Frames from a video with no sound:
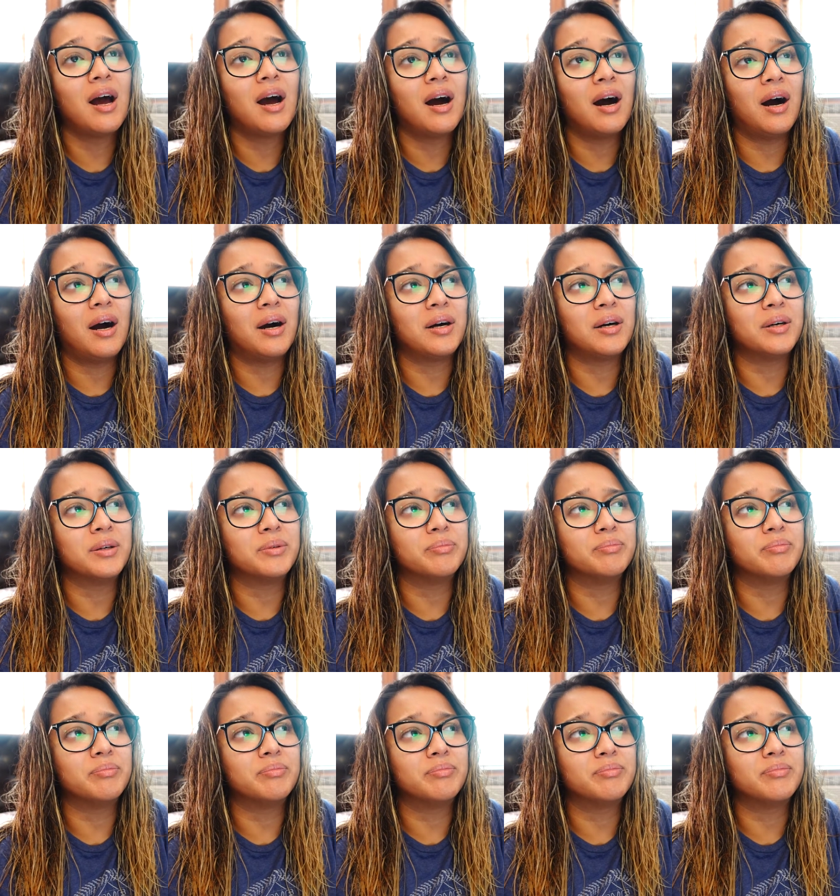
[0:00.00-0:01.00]

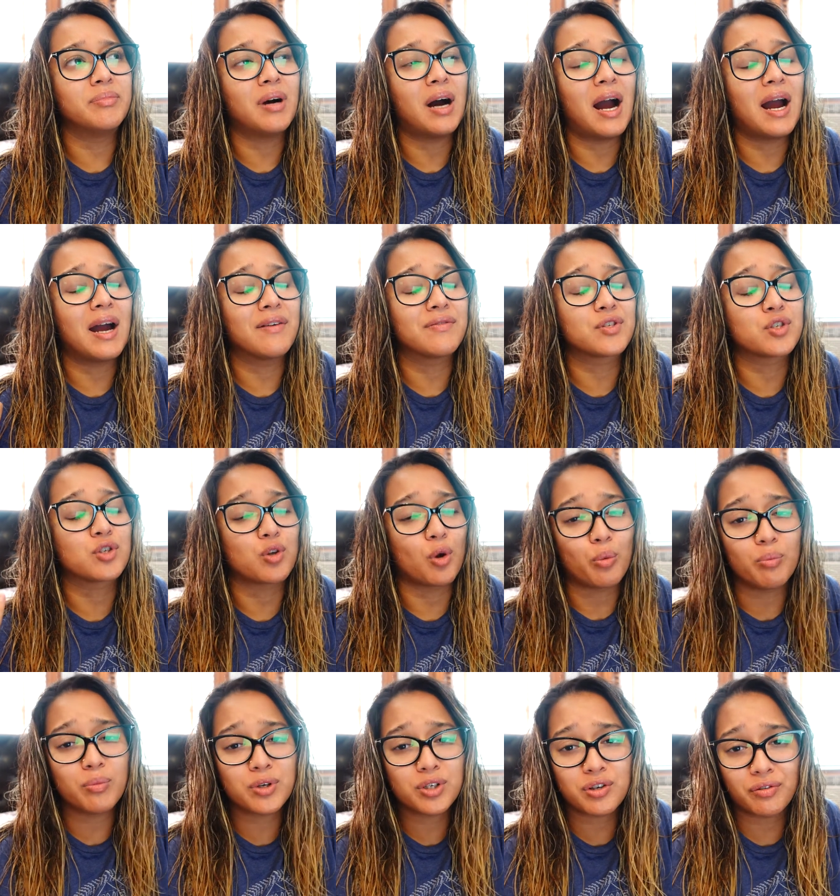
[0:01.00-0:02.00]
I have so
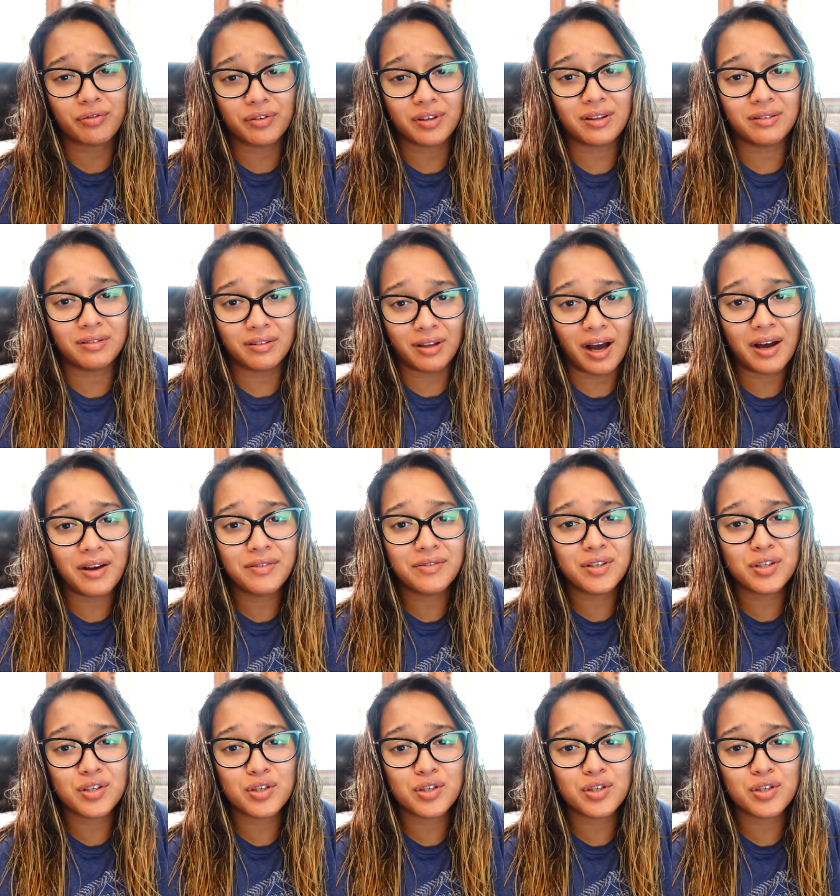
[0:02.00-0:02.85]
much of it left.